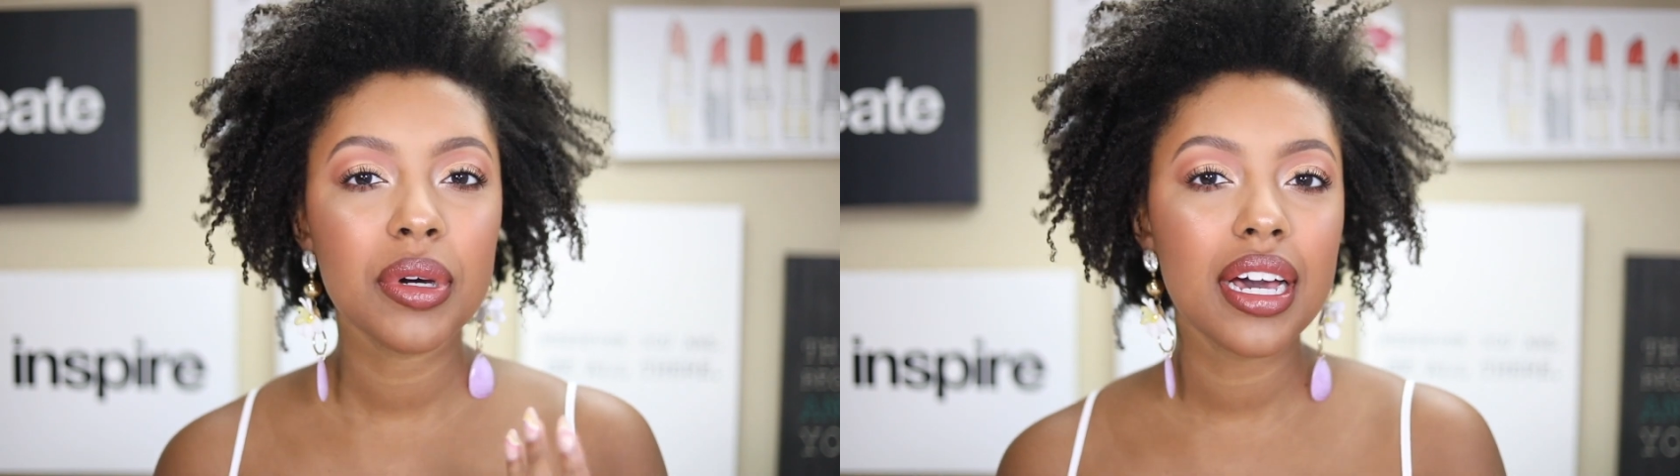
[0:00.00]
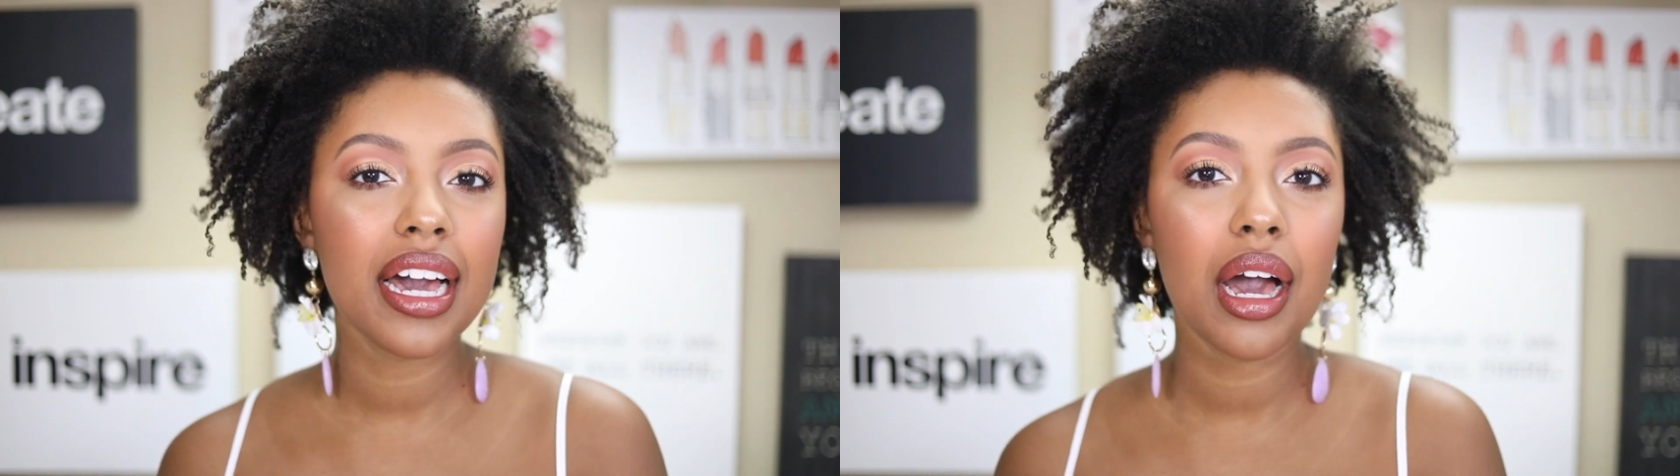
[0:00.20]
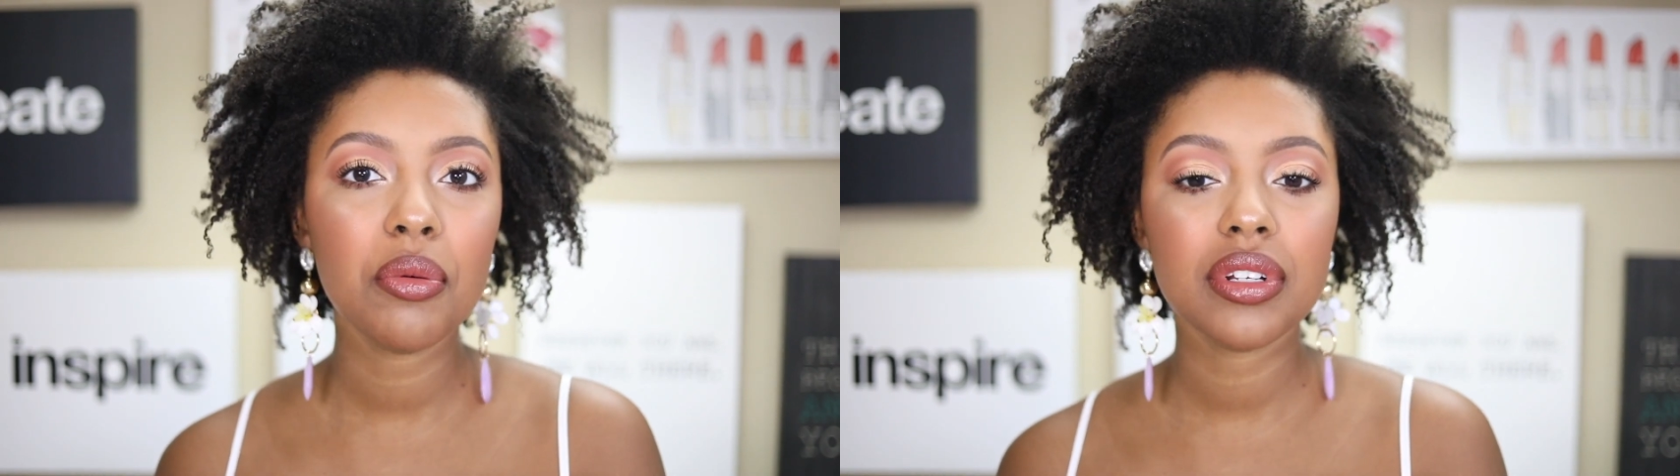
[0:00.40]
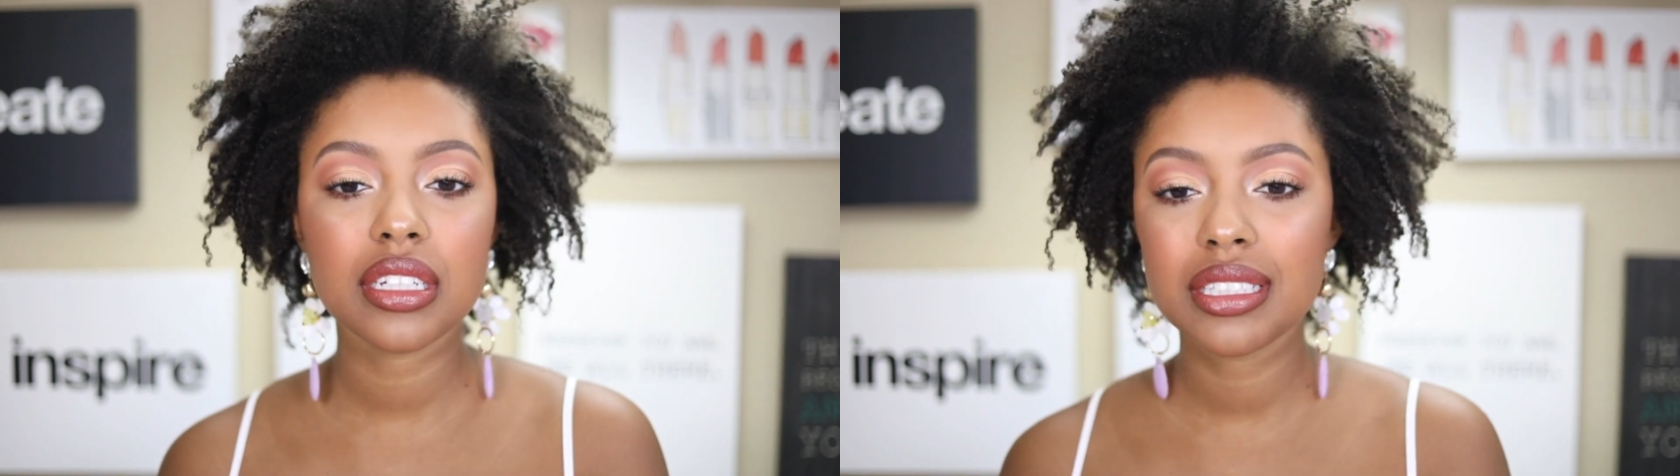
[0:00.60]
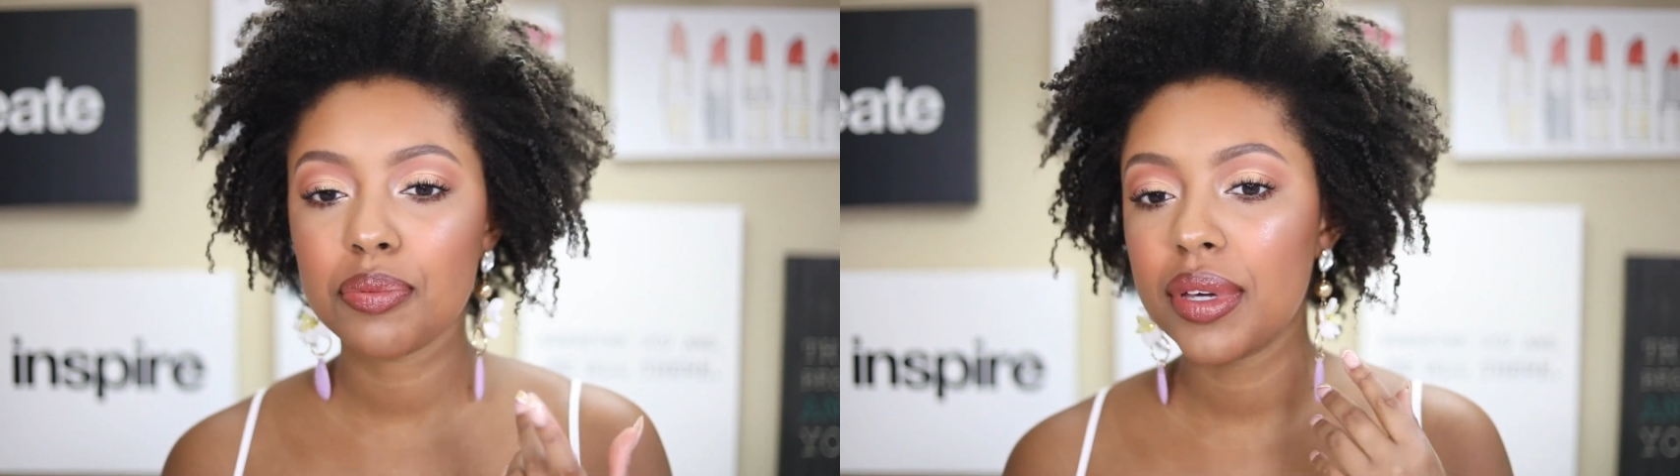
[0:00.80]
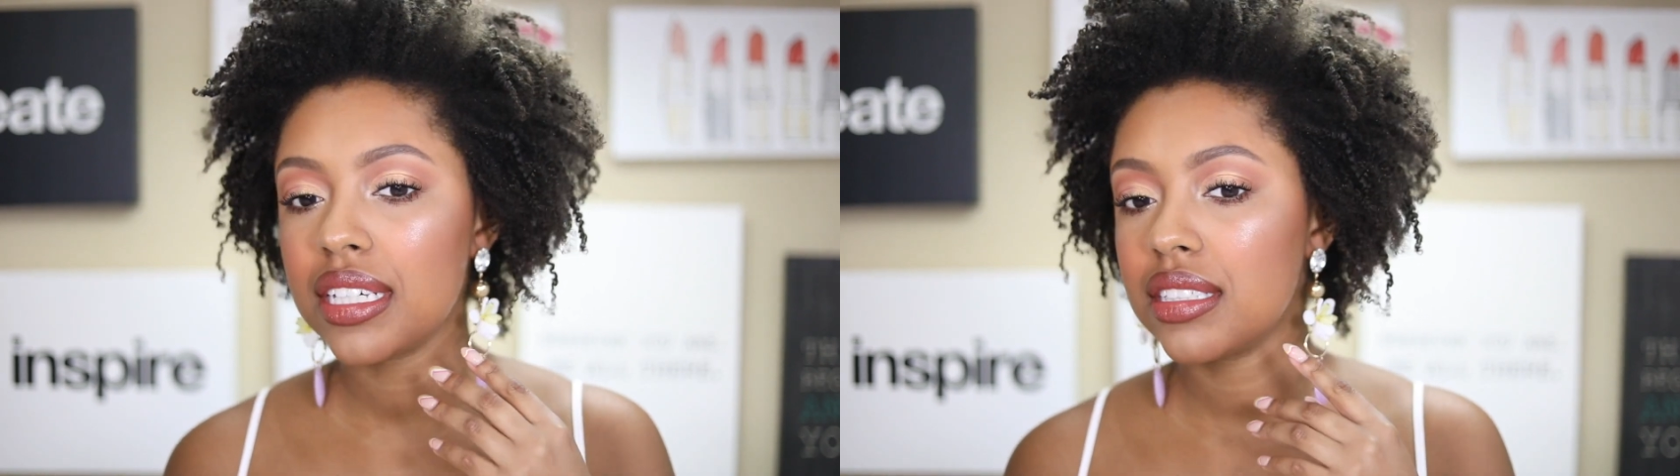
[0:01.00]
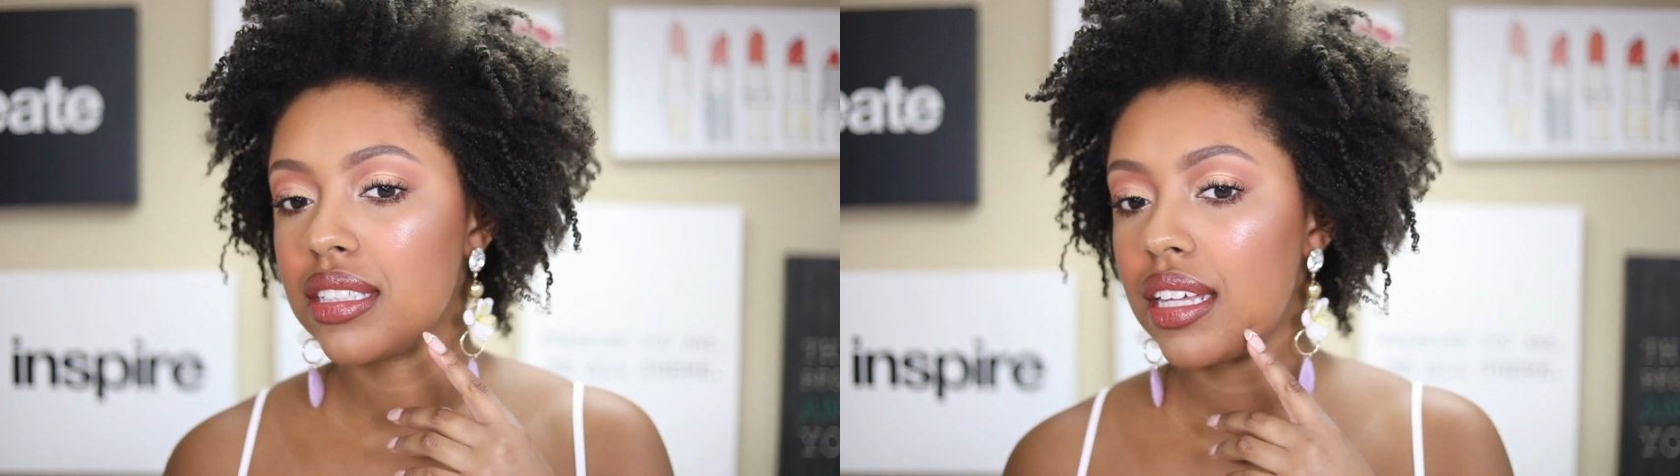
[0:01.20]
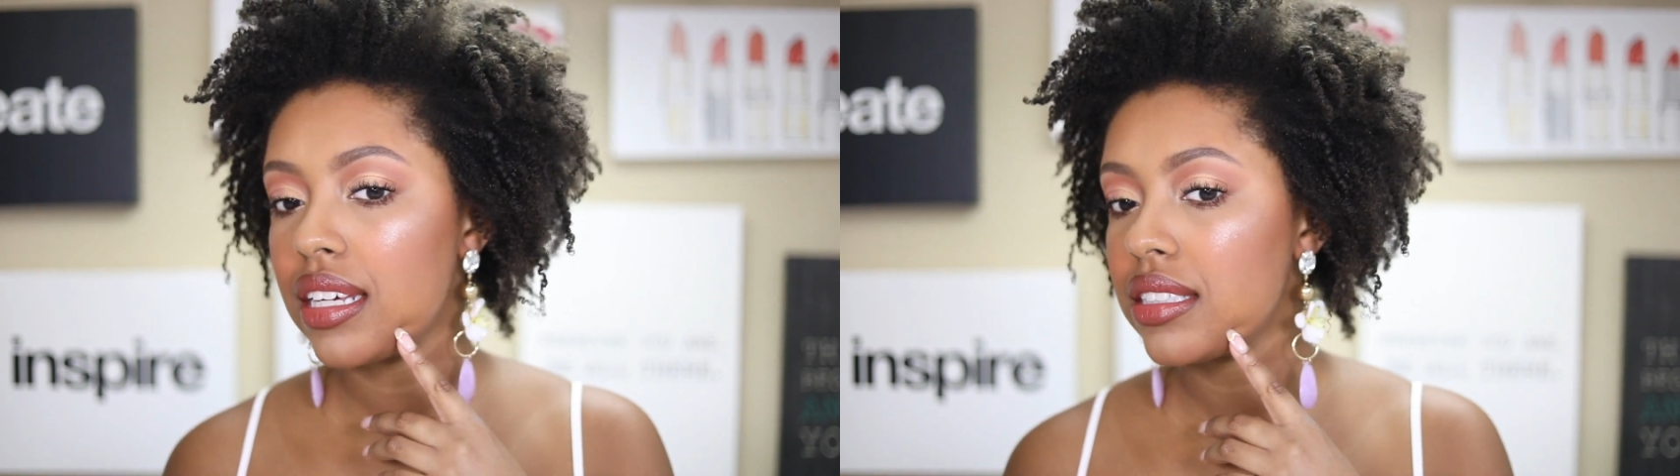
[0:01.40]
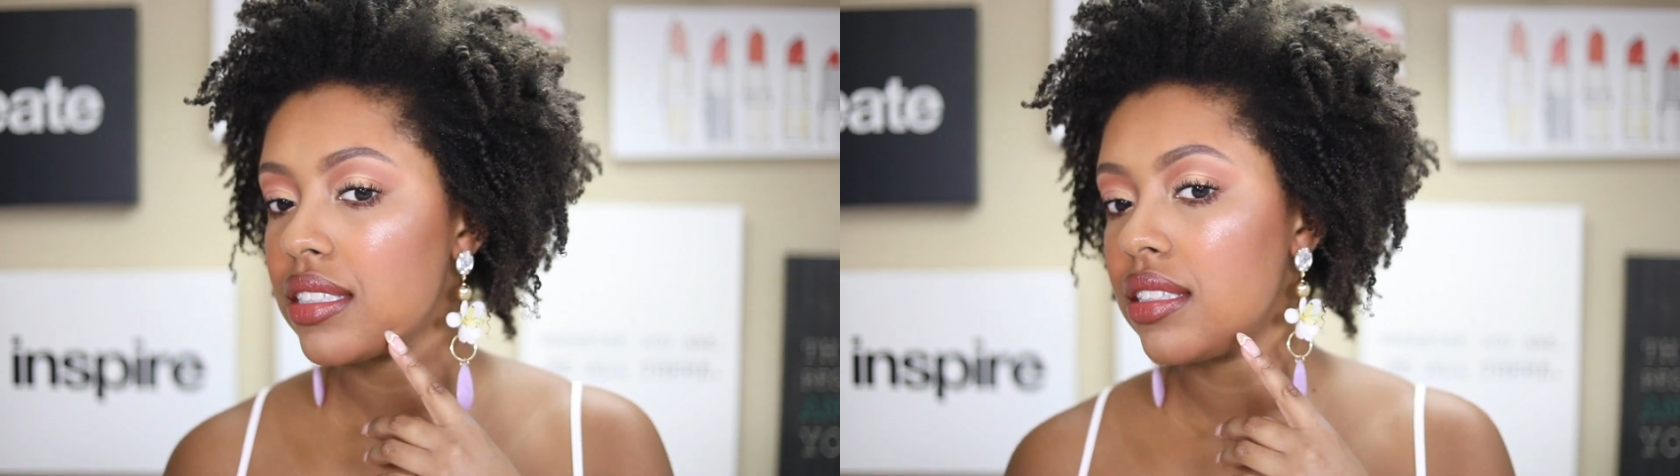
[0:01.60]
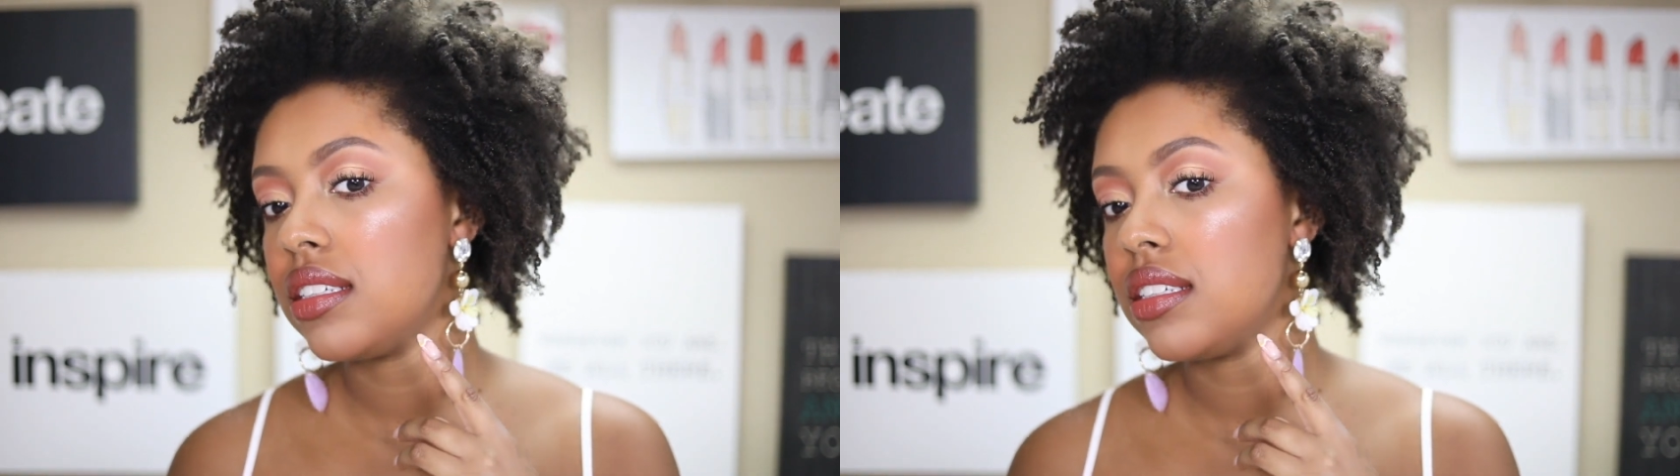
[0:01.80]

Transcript: But I would expect that